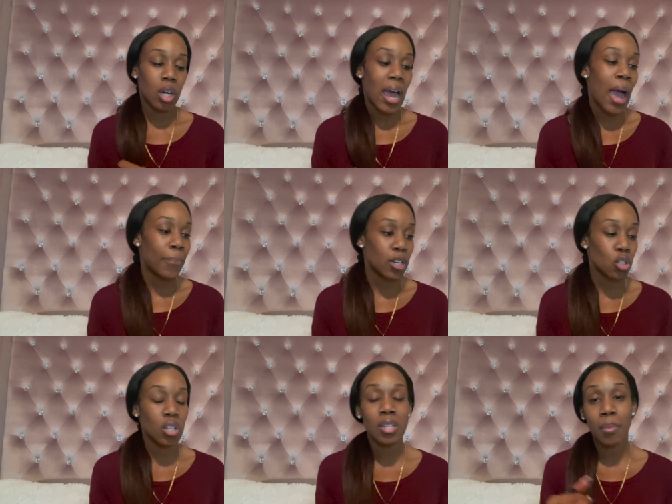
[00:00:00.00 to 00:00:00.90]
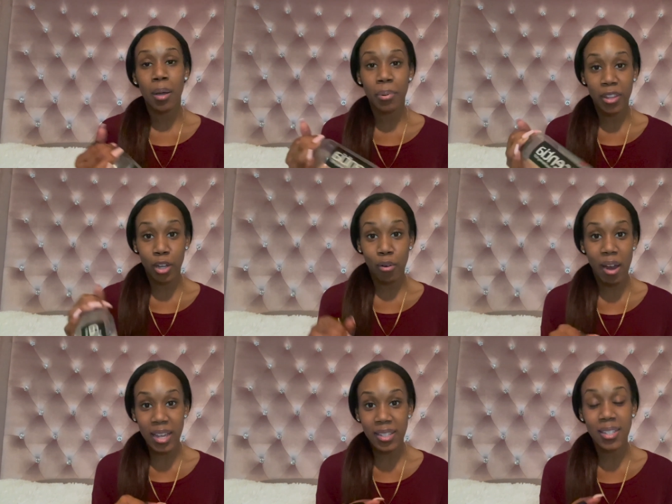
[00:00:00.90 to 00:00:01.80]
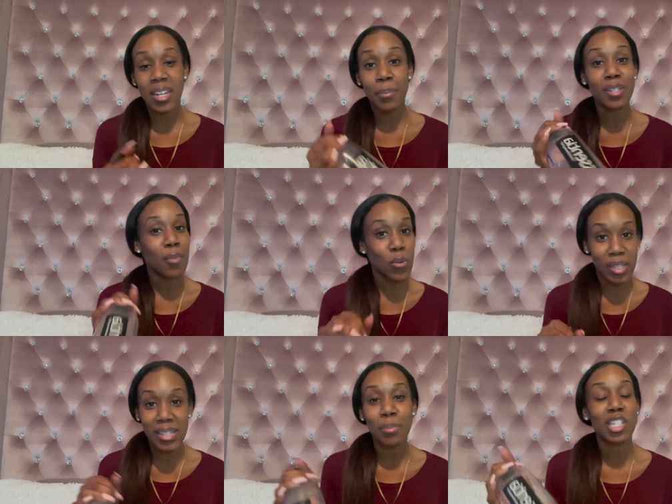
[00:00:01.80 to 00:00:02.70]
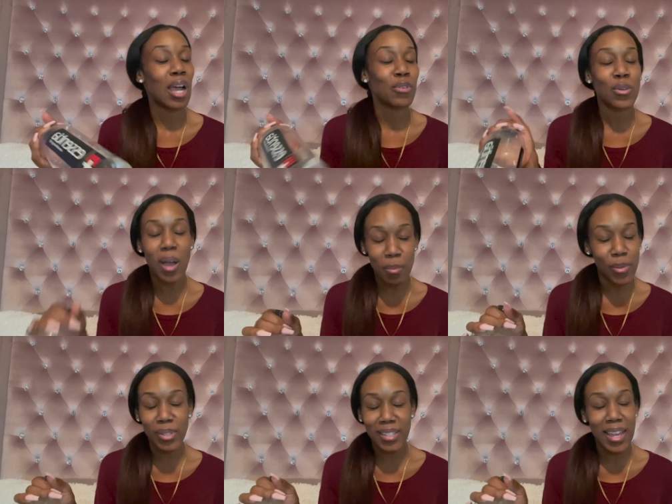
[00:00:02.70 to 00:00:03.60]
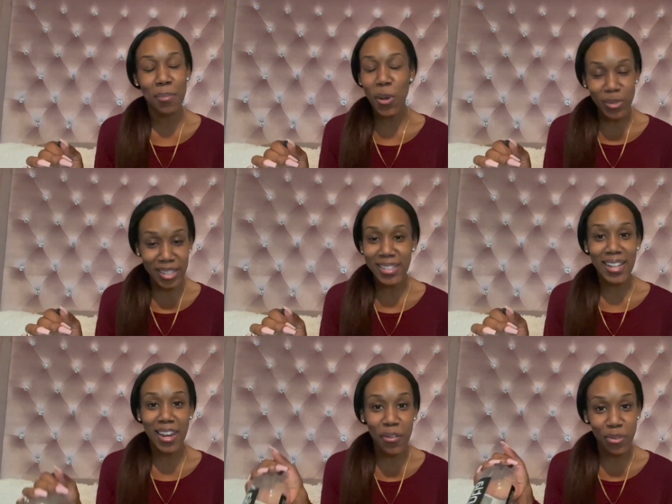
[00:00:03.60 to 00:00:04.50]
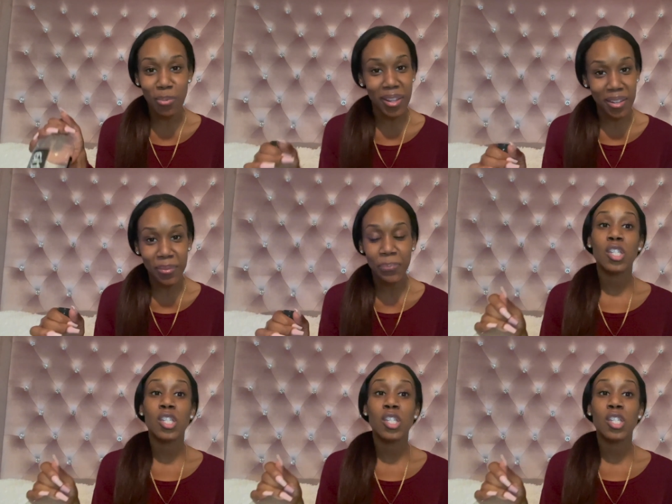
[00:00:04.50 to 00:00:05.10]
I happened to talk to my brother in Christ. His name is Moses. I'm shouting you out, Moses. Hey, Moses. I love you, brother.